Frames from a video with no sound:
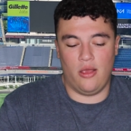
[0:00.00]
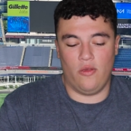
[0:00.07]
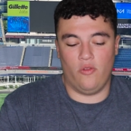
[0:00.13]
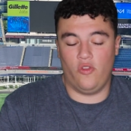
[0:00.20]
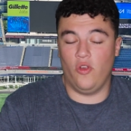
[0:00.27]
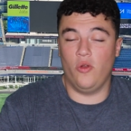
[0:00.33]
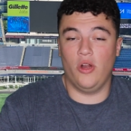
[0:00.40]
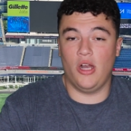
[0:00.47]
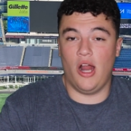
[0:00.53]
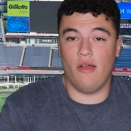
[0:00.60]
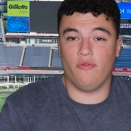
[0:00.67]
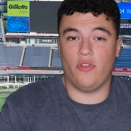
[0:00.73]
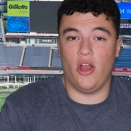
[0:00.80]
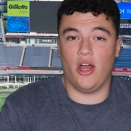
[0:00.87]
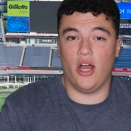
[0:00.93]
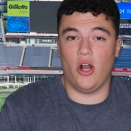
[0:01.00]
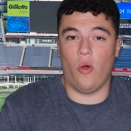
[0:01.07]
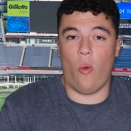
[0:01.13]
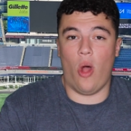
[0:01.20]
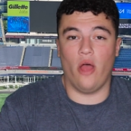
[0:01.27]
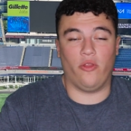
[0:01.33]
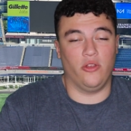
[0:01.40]
Soon enough, they're going
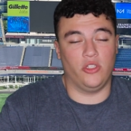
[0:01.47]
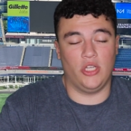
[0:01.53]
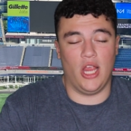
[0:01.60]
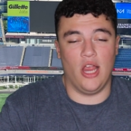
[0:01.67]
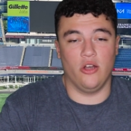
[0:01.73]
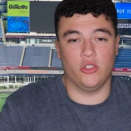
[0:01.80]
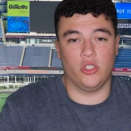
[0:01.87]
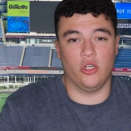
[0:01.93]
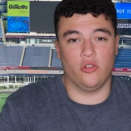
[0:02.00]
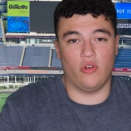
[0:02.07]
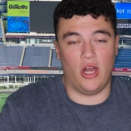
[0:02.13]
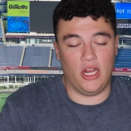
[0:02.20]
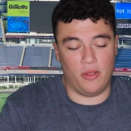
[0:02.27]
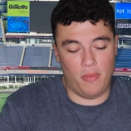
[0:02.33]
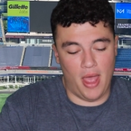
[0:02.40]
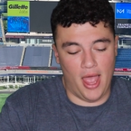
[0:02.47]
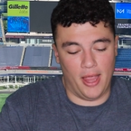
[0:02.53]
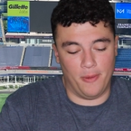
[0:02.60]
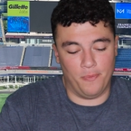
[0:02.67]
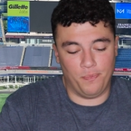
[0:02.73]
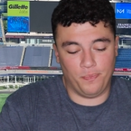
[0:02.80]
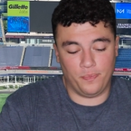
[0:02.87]
to want to change to Drake
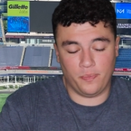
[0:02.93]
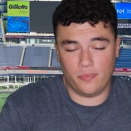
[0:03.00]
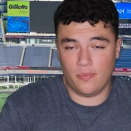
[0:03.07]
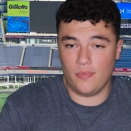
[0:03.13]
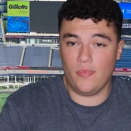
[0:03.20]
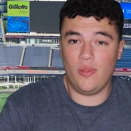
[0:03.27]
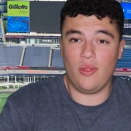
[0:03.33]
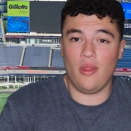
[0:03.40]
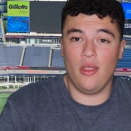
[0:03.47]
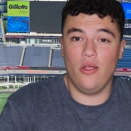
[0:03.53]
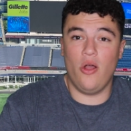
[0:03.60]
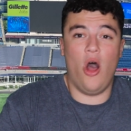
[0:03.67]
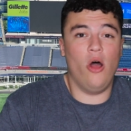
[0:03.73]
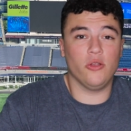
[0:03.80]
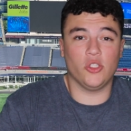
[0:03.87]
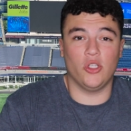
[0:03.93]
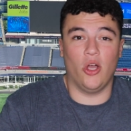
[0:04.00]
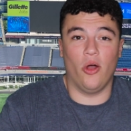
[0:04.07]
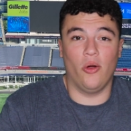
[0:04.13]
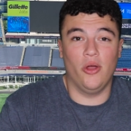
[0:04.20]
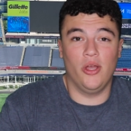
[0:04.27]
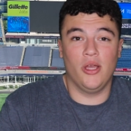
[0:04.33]
May.
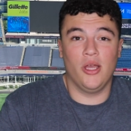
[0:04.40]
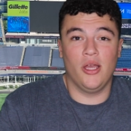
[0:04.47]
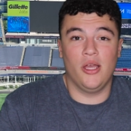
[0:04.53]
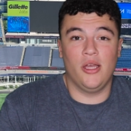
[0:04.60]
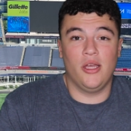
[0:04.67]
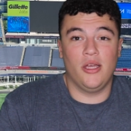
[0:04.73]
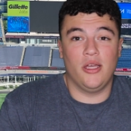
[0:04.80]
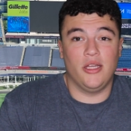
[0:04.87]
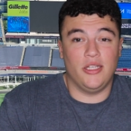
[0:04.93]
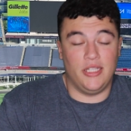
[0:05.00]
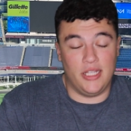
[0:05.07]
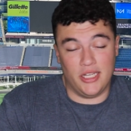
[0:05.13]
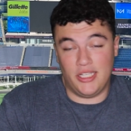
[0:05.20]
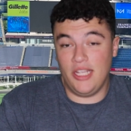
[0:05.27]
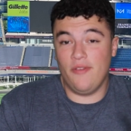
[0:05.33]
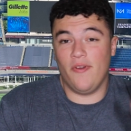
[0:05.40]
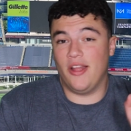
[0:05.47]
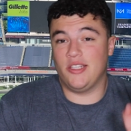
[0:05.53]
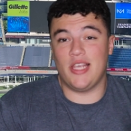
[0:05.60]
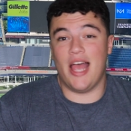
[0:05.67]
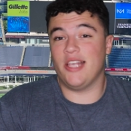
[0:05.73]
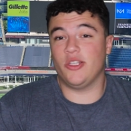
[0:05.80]
Also, the
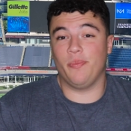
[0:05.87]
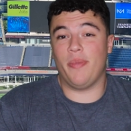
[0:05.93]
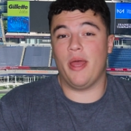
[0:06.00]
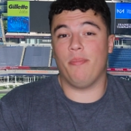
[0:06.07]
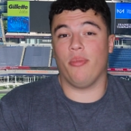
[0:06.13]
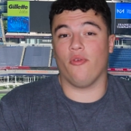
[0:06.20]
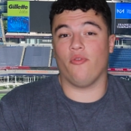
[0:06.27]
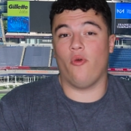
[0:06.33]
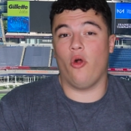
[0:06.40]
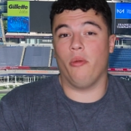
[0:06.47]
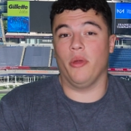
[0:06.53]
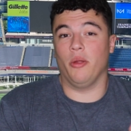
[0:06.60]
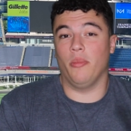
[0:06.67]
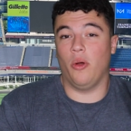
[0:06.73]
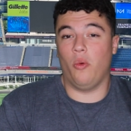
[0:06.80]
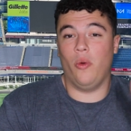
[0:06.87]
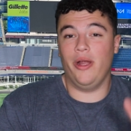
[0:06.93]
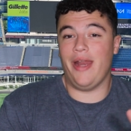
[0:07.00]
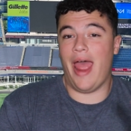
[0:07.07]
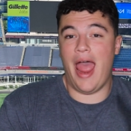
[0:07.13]
defense hasn't been performing, but what